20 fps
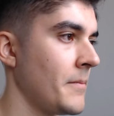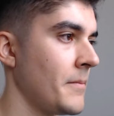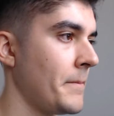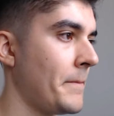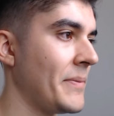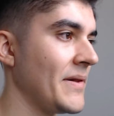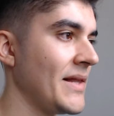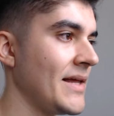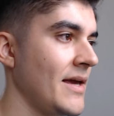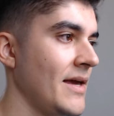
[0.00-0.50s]

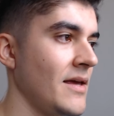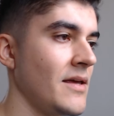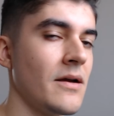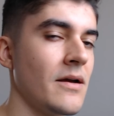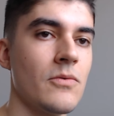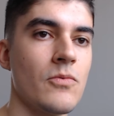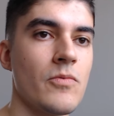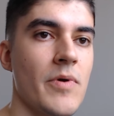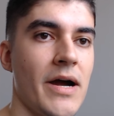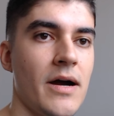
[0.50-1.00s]
playing
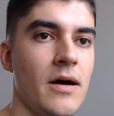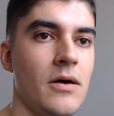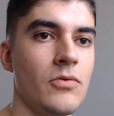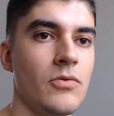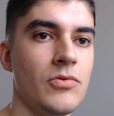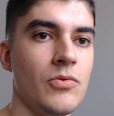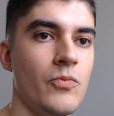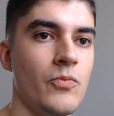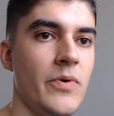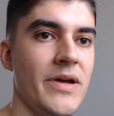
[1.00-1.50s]

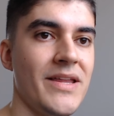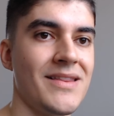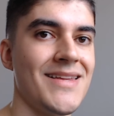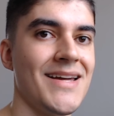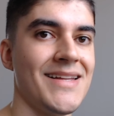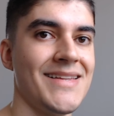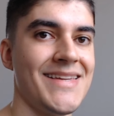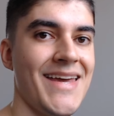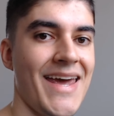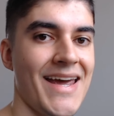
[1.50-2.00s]
around with the
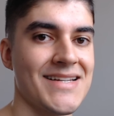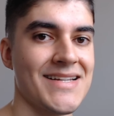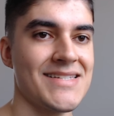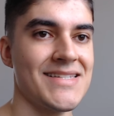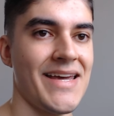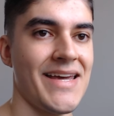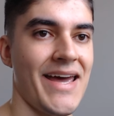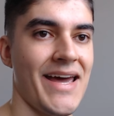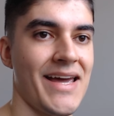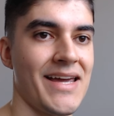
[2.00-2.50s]
tech
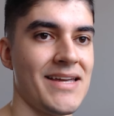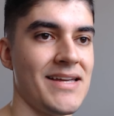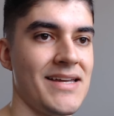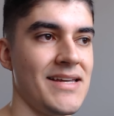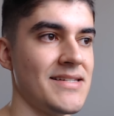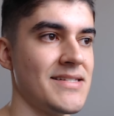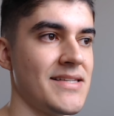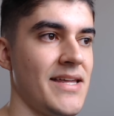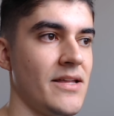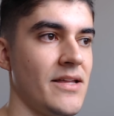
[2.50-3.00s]
stack
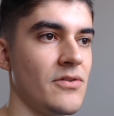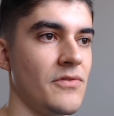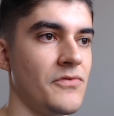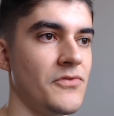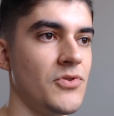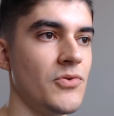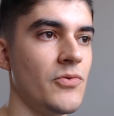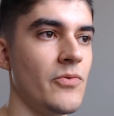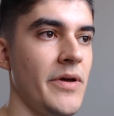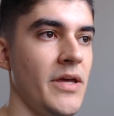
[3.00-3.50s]
instead of
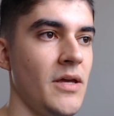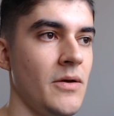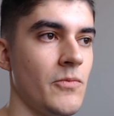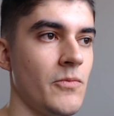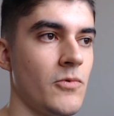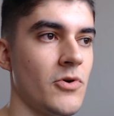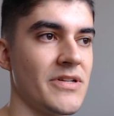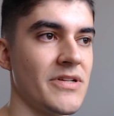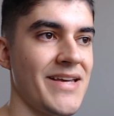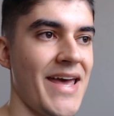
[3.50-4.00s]
doing
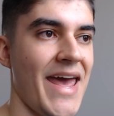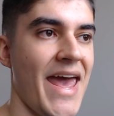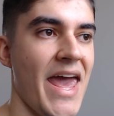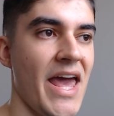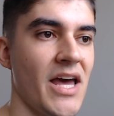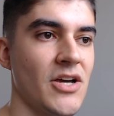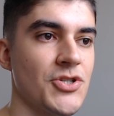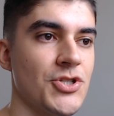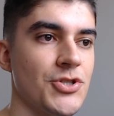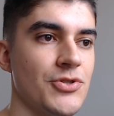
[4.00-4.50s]
what
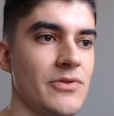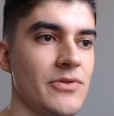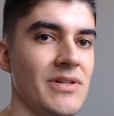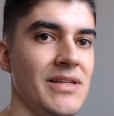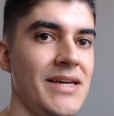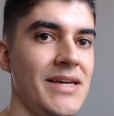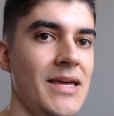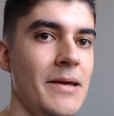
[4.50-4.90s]
actually